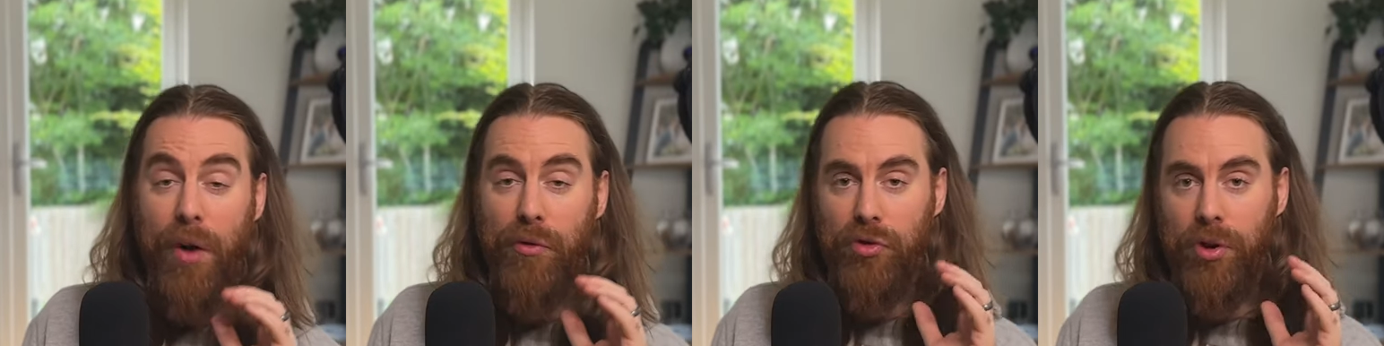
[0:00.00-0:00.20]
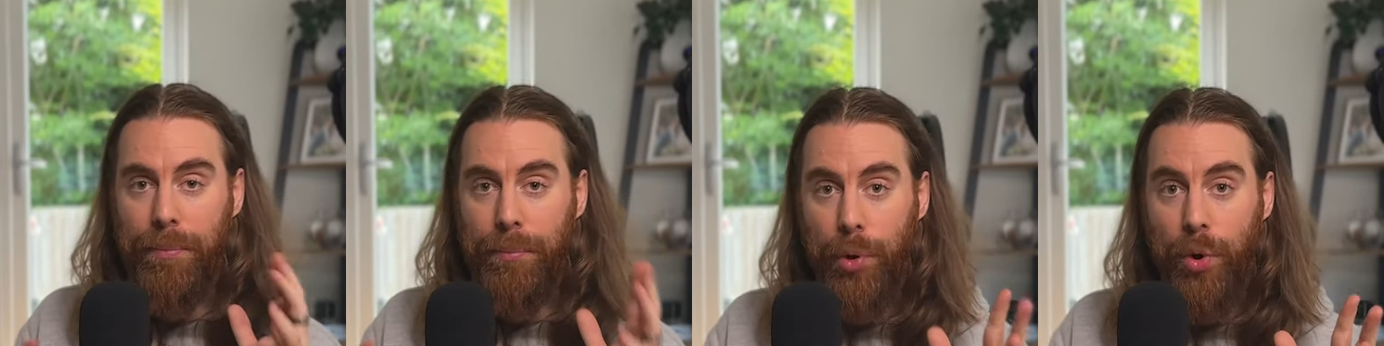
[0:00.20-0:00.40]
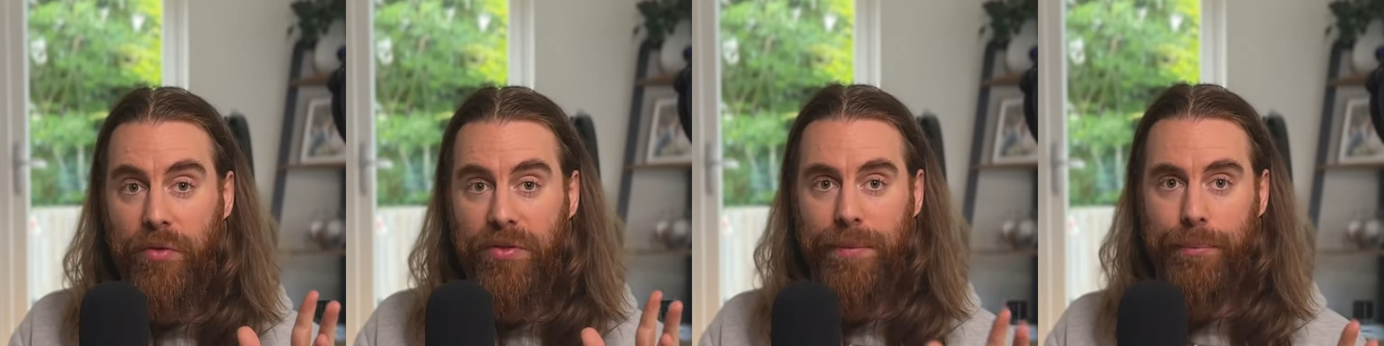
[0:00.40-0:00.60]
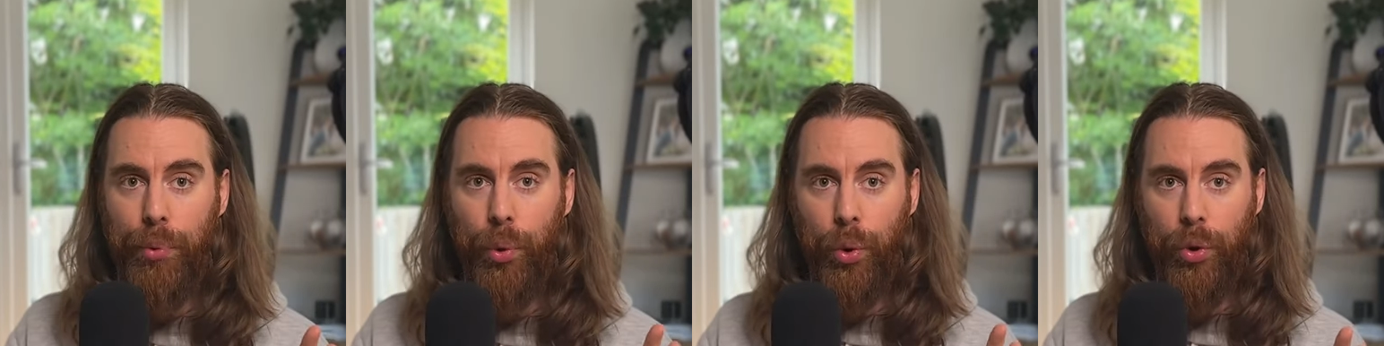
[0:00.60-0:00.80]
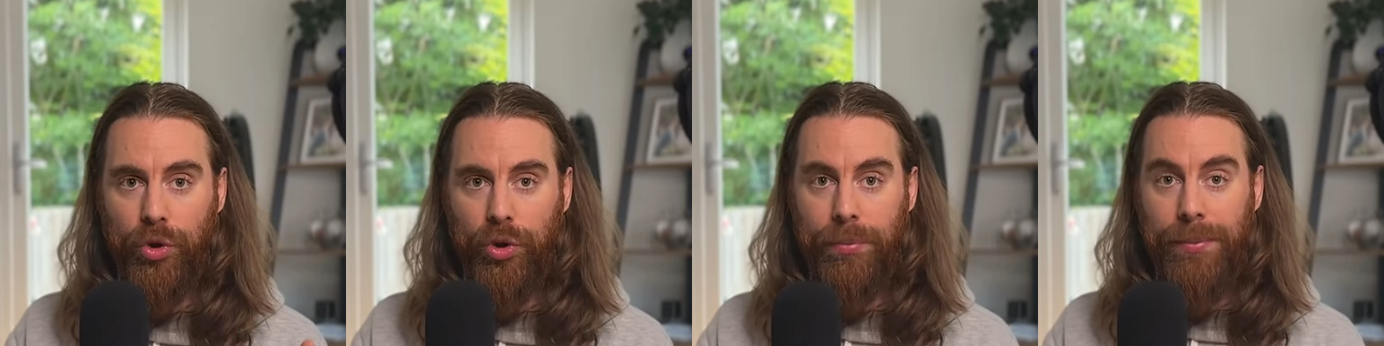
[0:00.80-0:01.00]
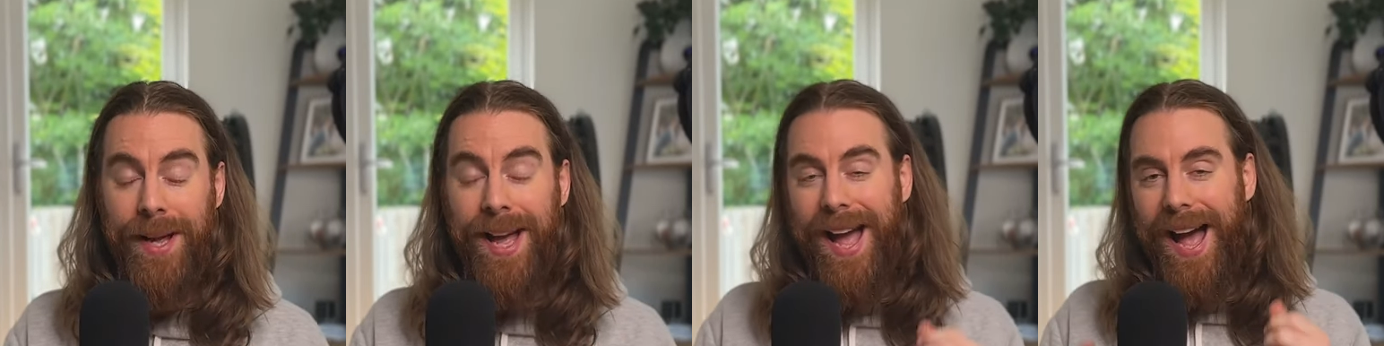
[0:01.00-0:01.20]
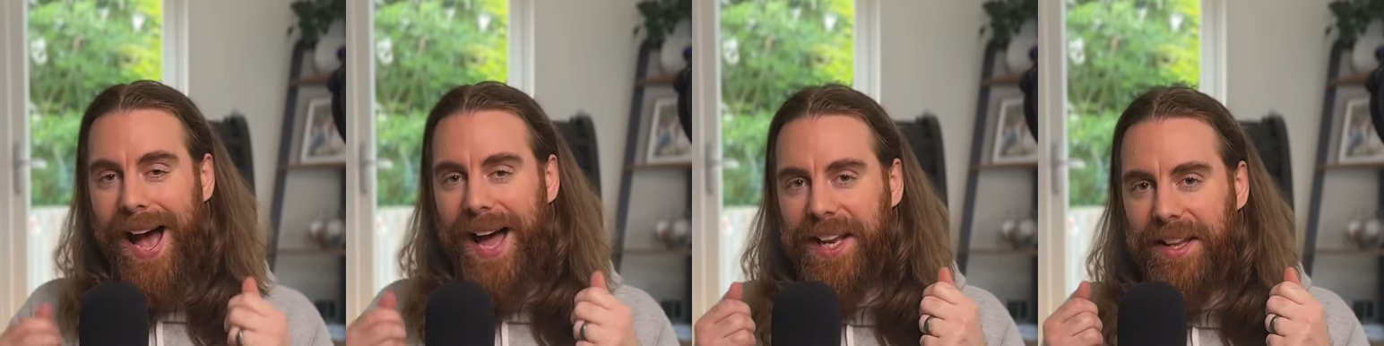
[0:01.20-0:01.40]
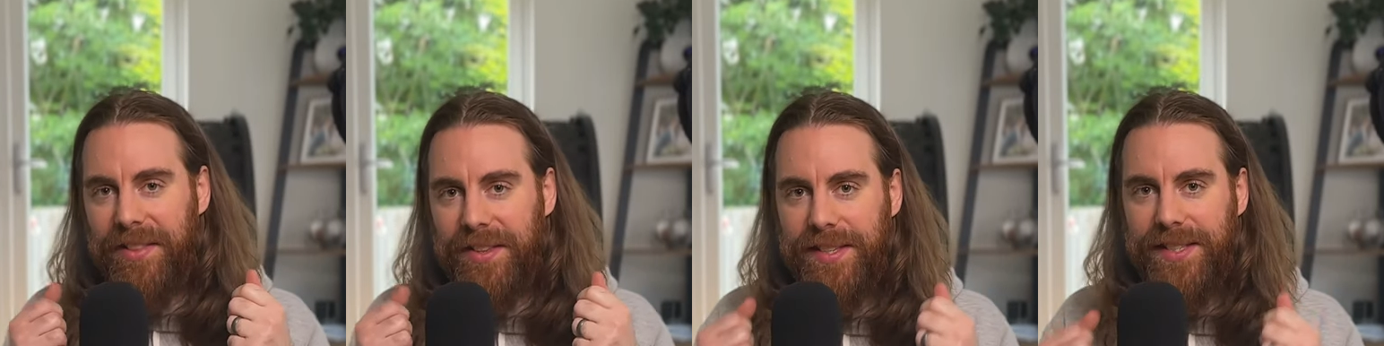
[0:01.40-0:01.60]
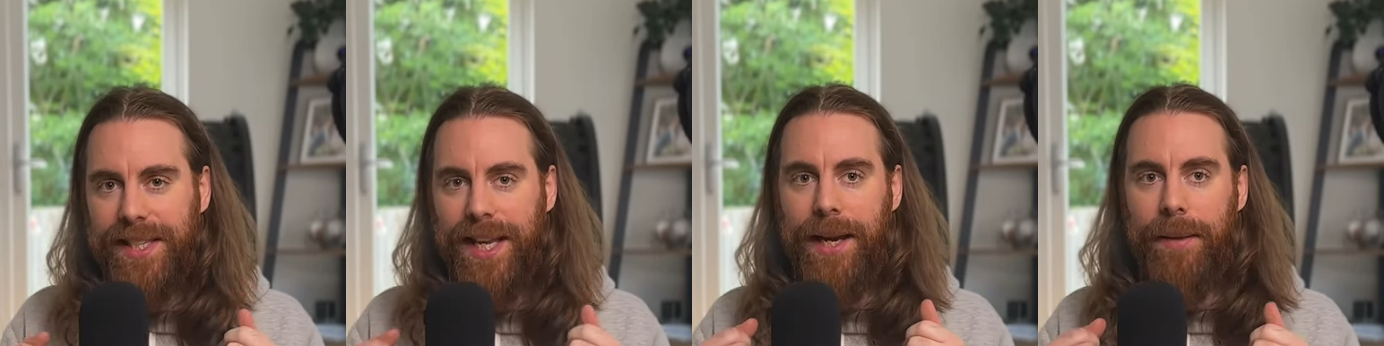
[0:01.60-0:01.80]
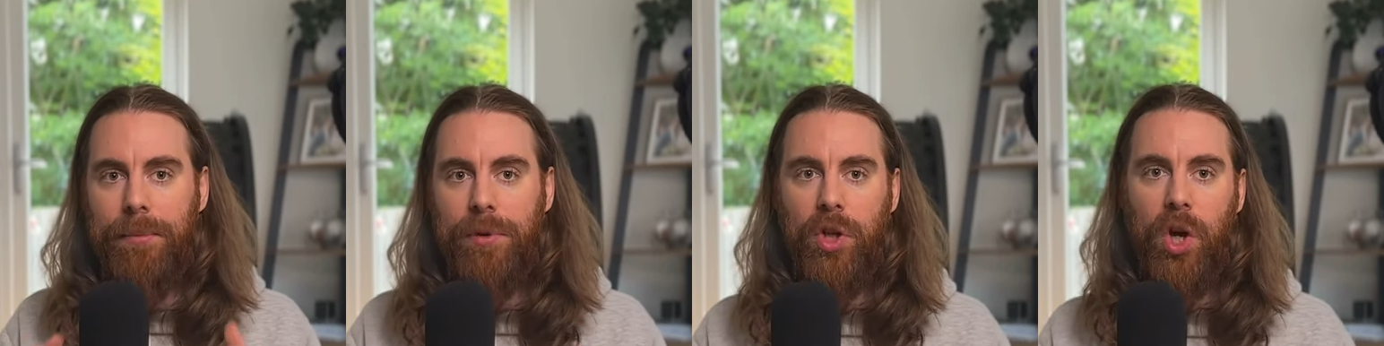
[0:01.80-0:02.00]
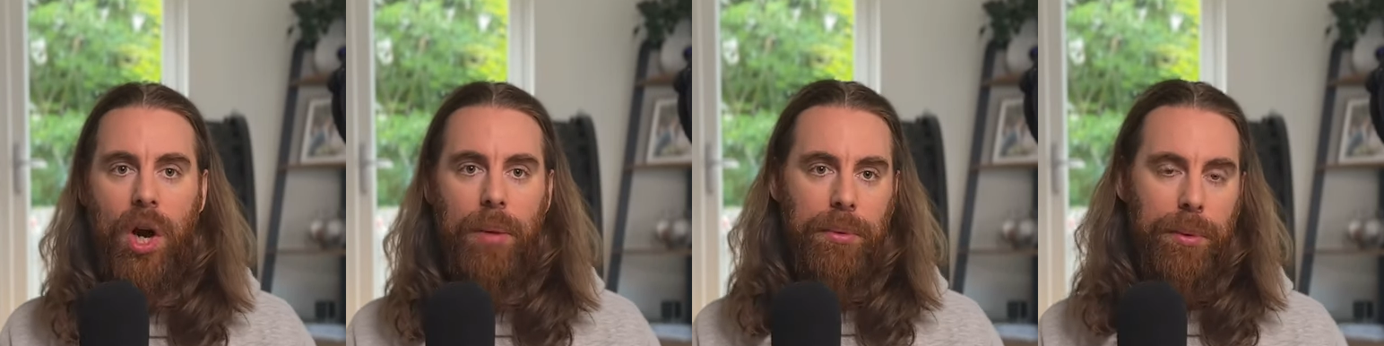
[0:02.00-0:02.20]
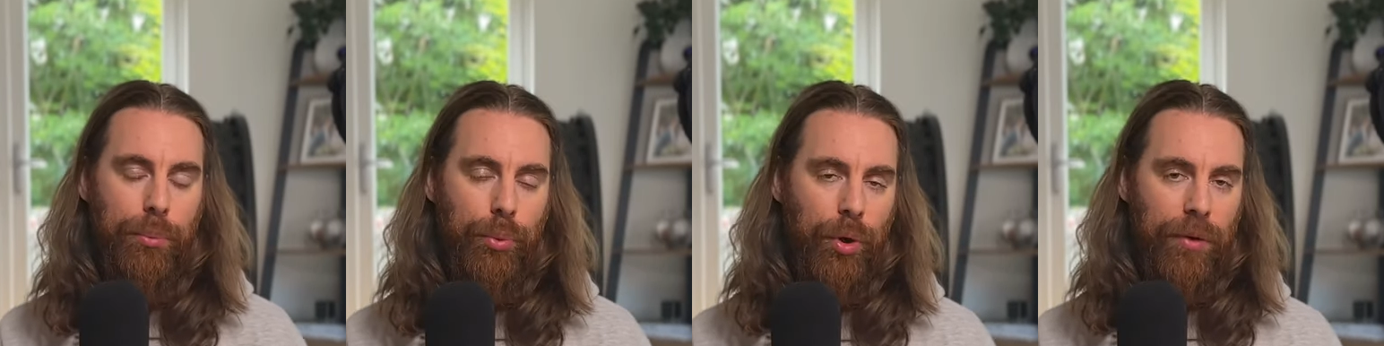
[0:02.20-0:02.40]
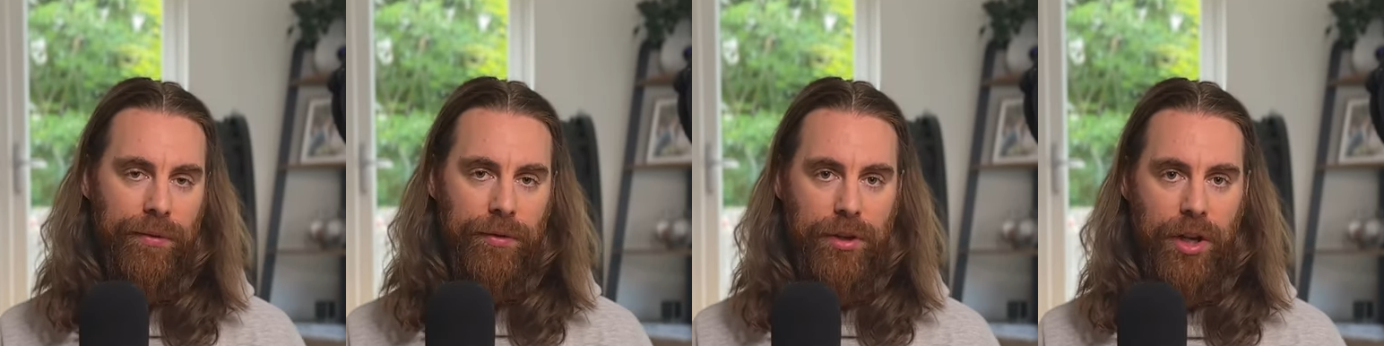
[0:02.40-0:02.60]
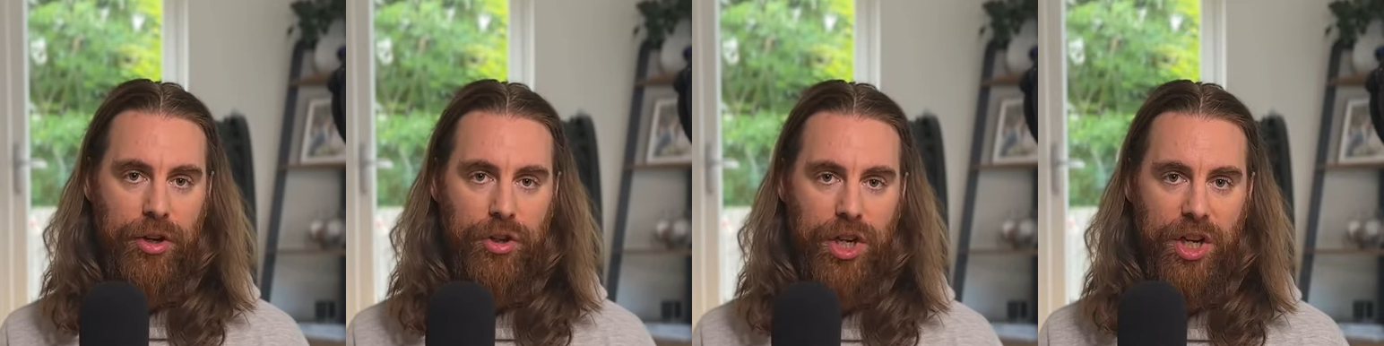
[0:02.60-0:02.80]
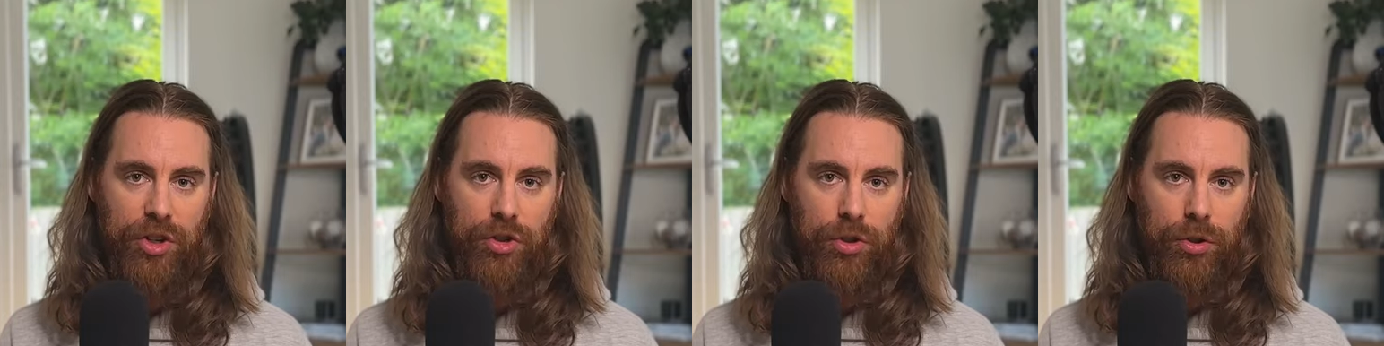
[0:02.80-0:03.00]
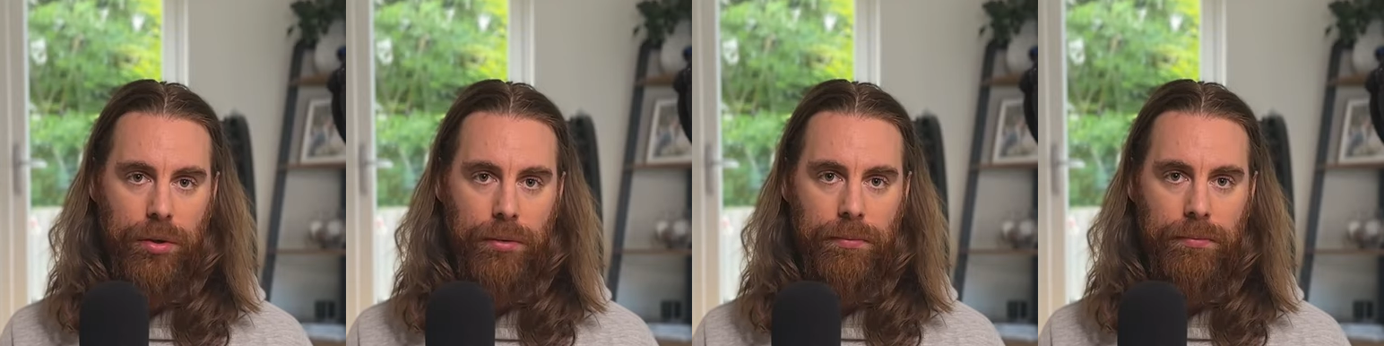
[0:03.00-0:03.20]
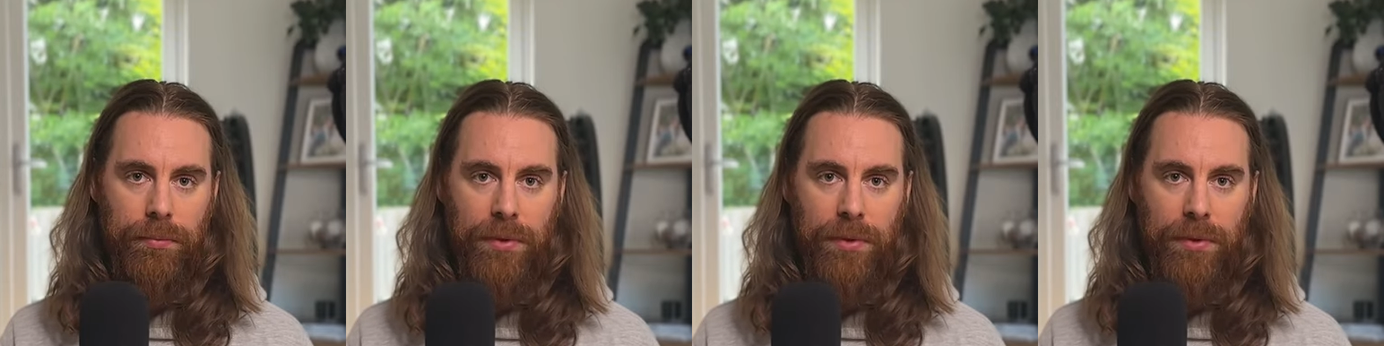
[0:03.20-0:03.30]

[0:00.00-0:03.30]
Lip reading: removing boredom and at the same time improving digestion?